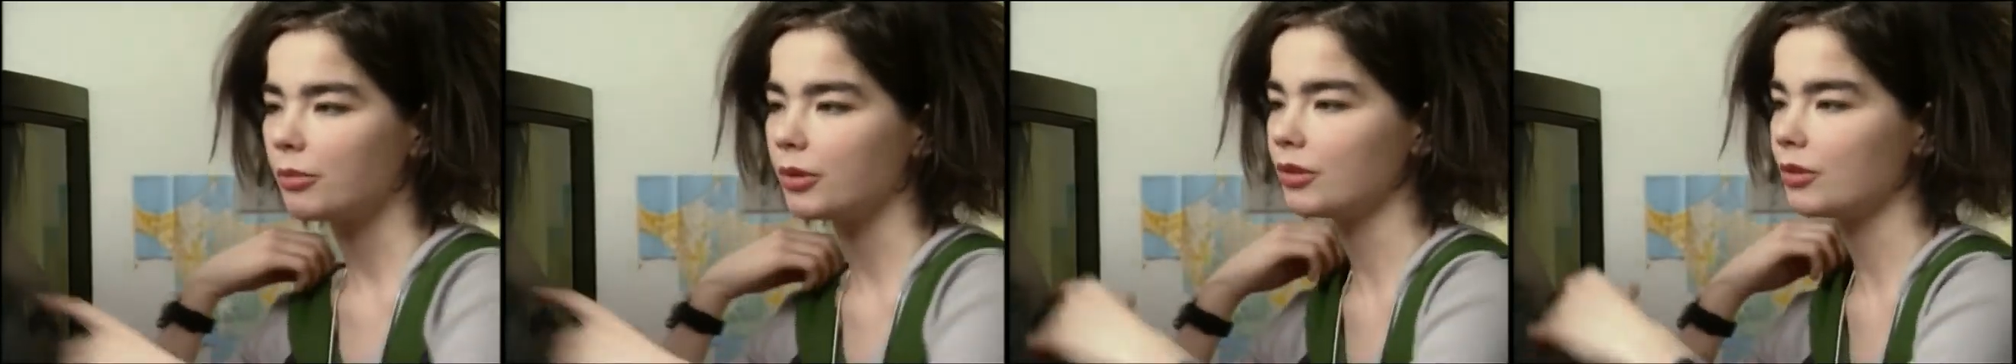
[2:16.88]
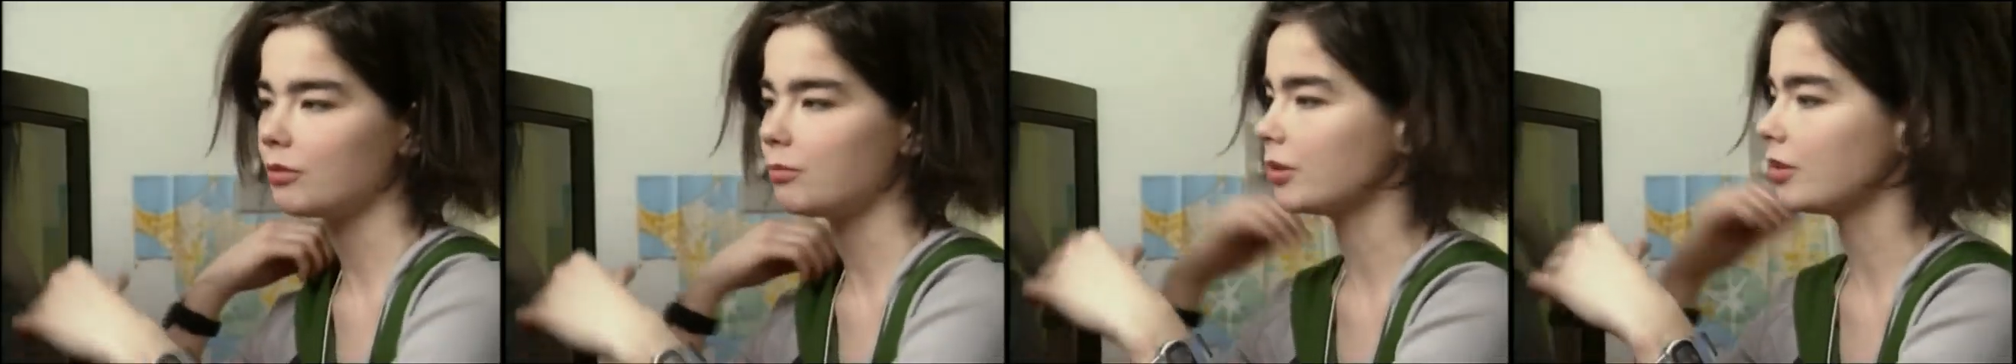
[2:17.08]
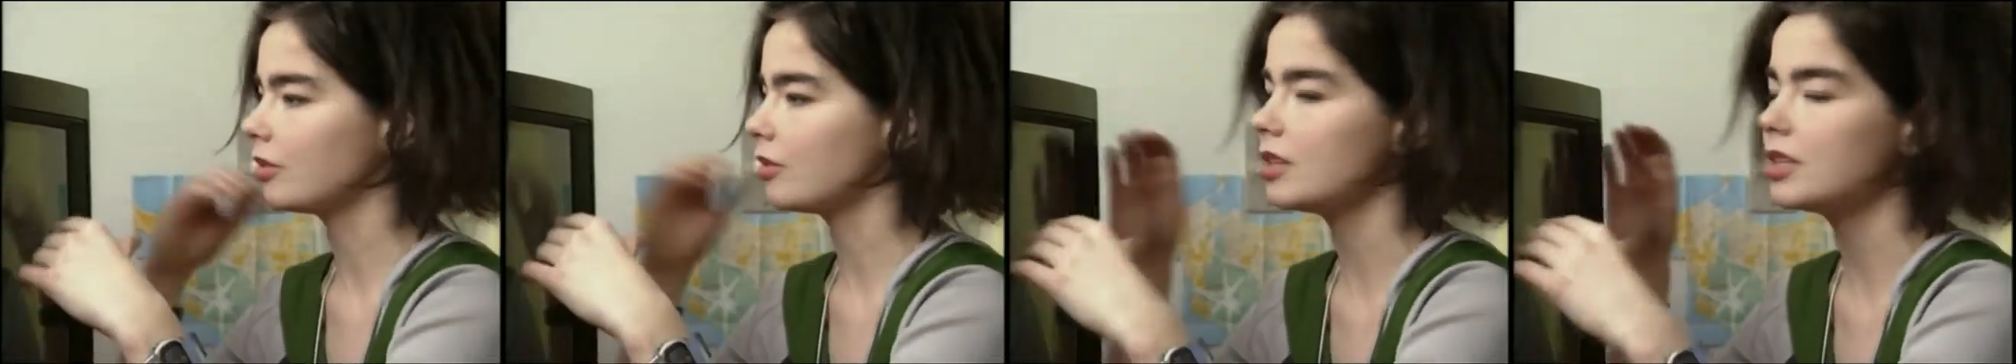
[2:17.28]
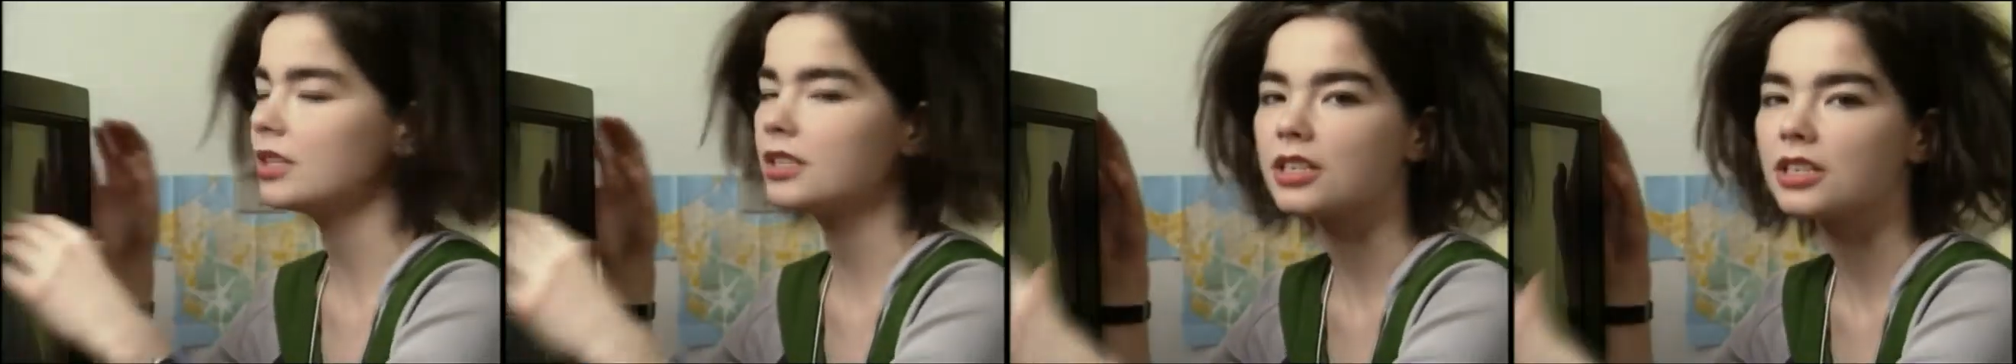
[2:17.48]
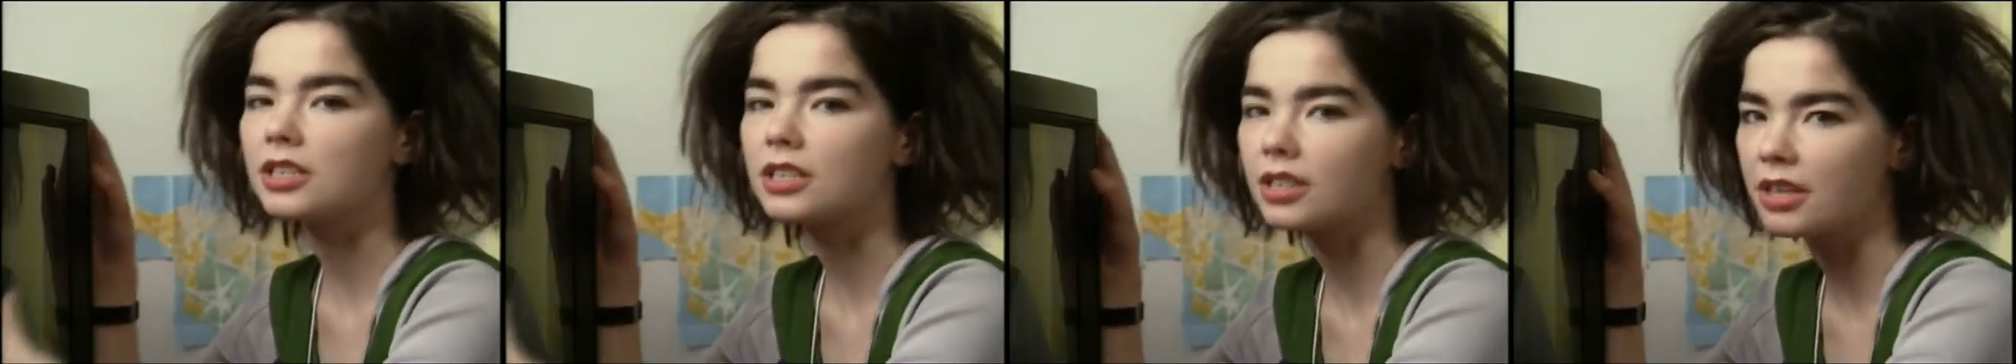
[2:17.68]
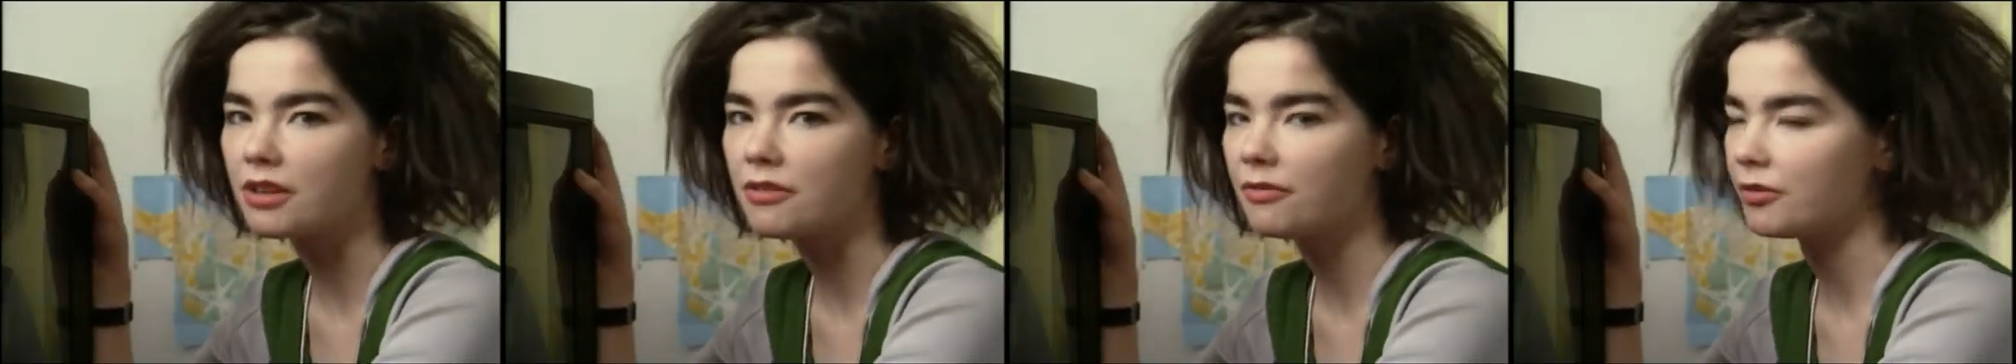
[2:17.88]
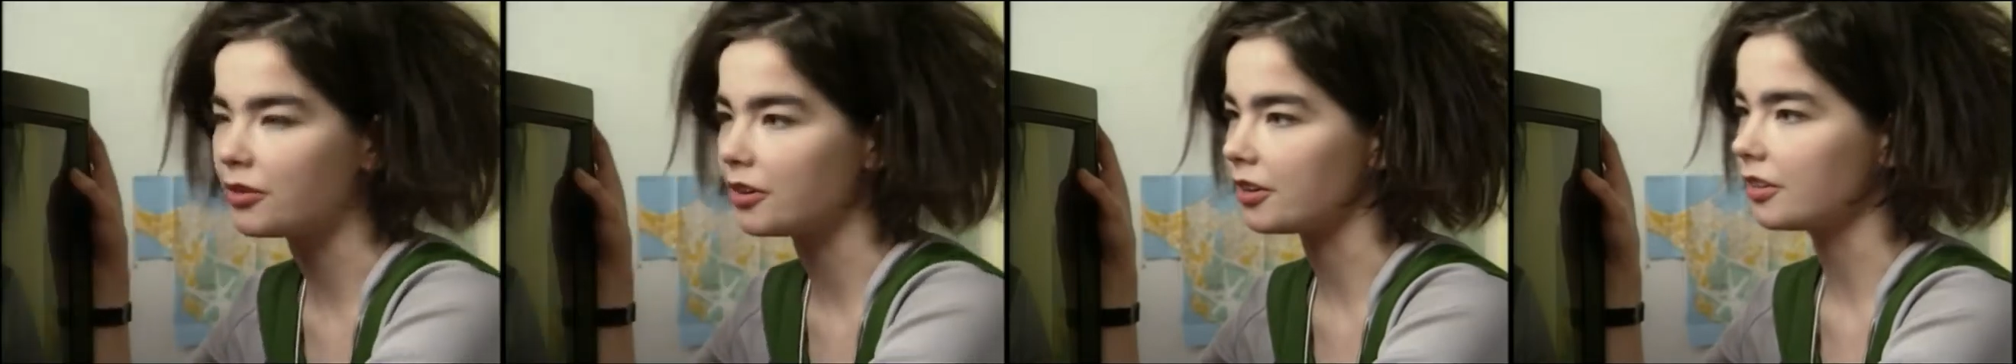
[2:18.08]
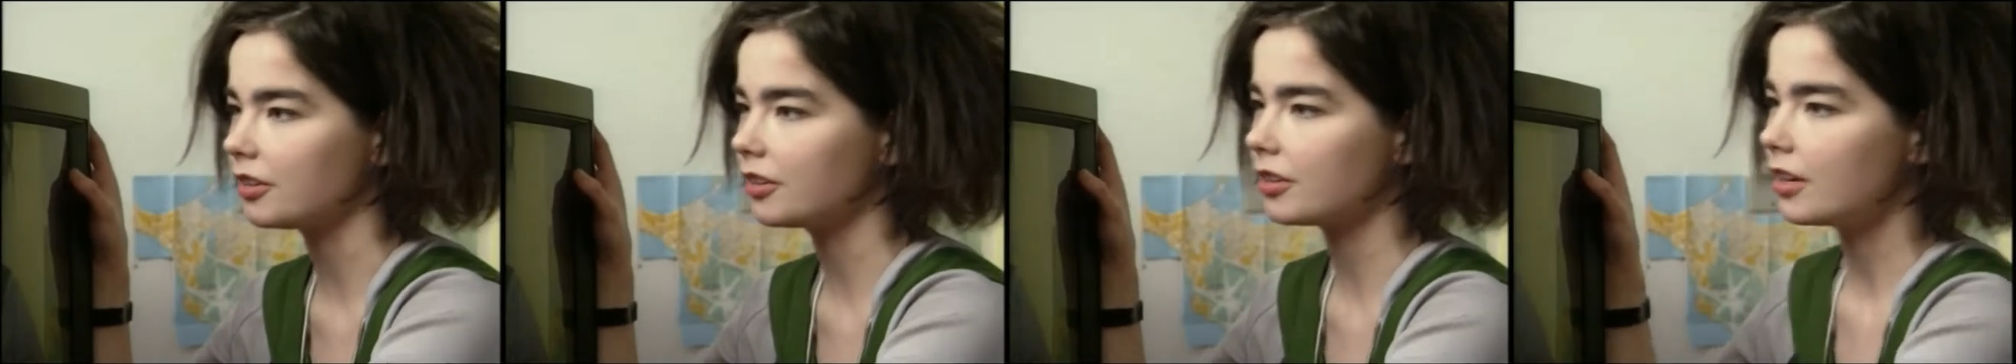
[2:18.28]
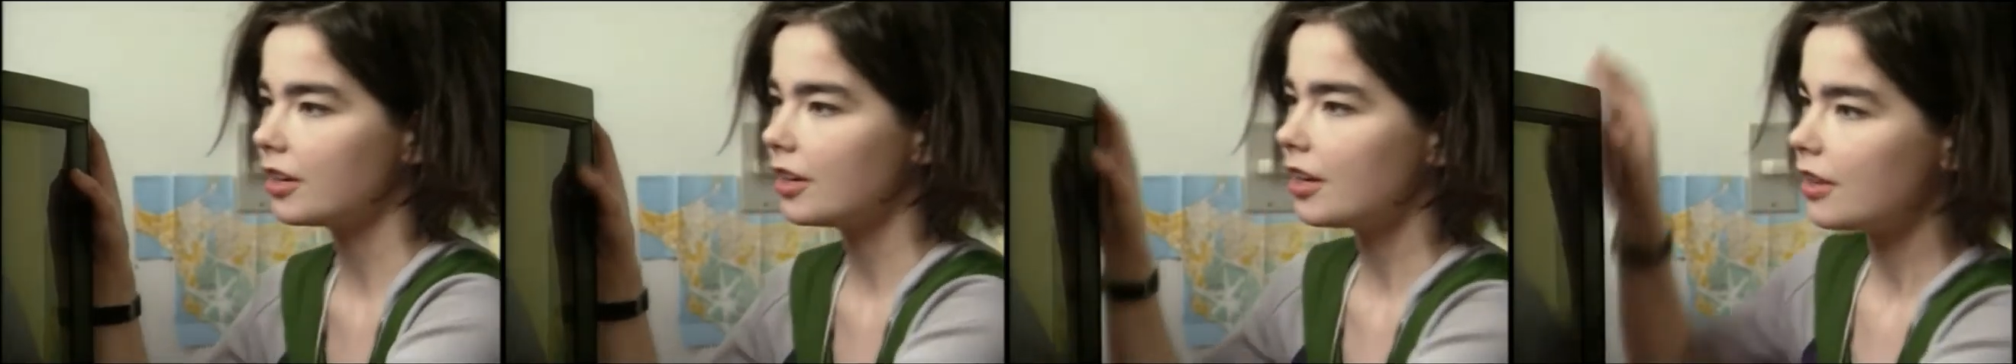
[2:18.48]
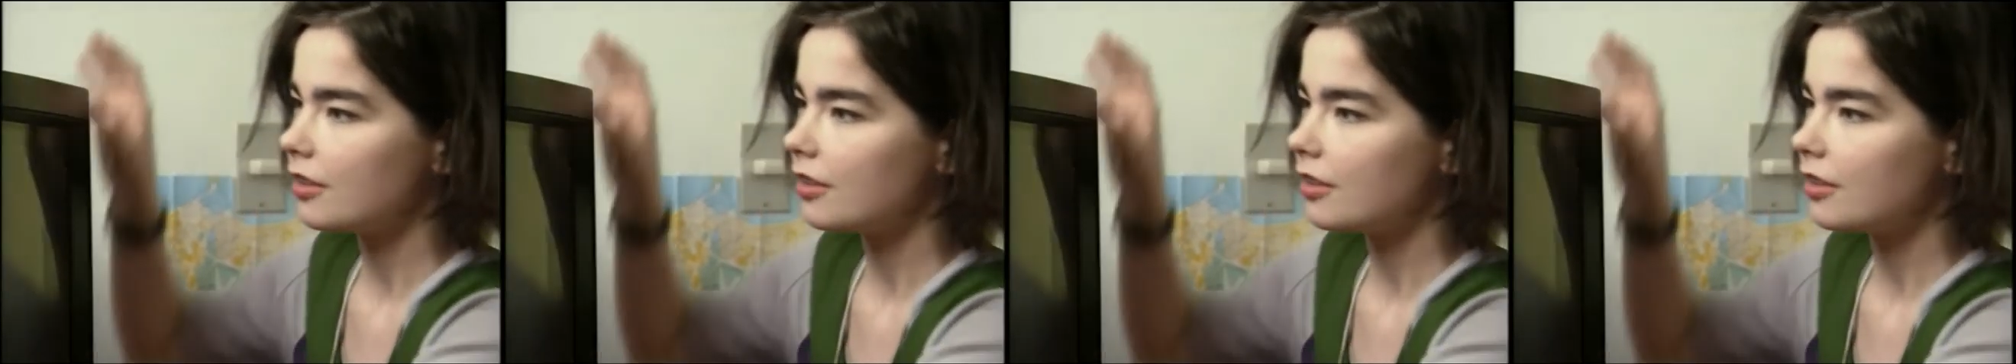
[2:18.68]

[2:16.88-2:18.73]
but this is different.